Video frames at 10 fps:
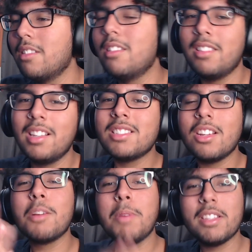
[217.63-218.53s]
Let's
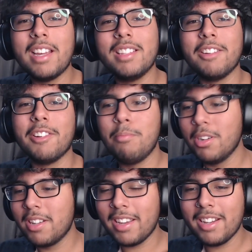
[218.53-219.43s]
talk about that lyric.
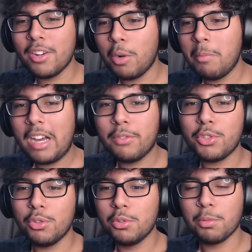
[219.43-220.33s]
Put it in her mouth,
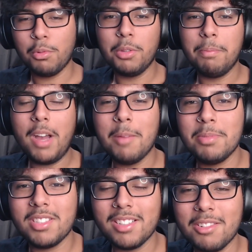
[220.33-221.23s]
Juice WRLD
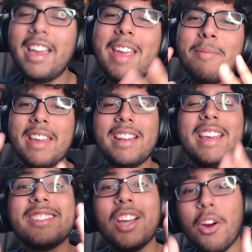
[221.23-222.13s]
popsicle. Hey man,
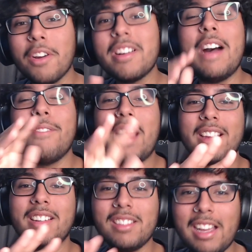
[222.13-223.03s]
it's hard, I'm not
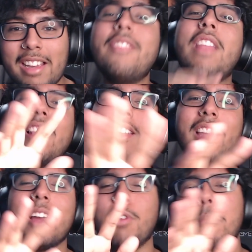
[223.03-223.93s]
gonna lie. Not like
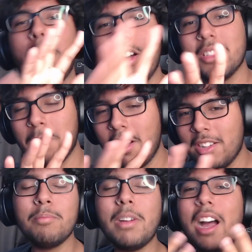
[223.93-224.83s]
that, bro. Pause.
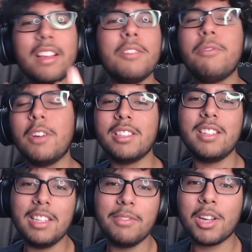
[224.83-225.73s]
But how the fuck did he
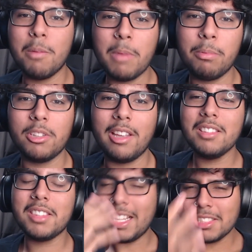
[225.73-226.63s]
even come up with that?
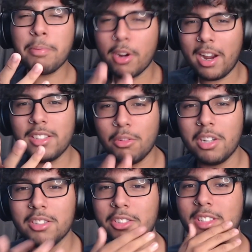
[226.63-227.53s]
That's the part I don't
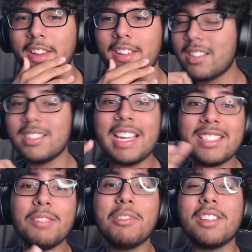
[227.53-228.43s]
understand. Cause that
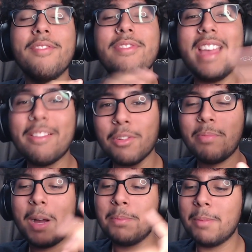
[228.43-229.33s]
shit would have never
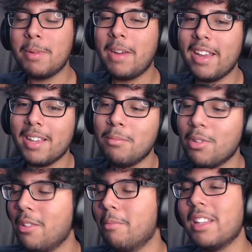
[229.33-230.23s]
popped up in my head,
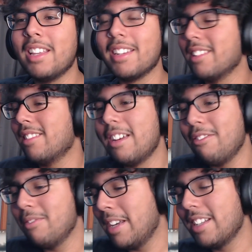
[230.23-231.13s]
bro. But like,
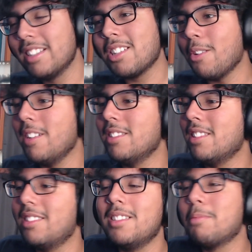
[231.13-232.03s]
hey man, it's
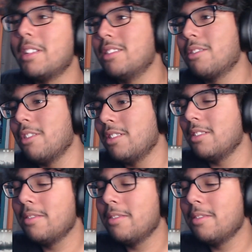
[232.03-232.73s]
crazy. This man is crazy.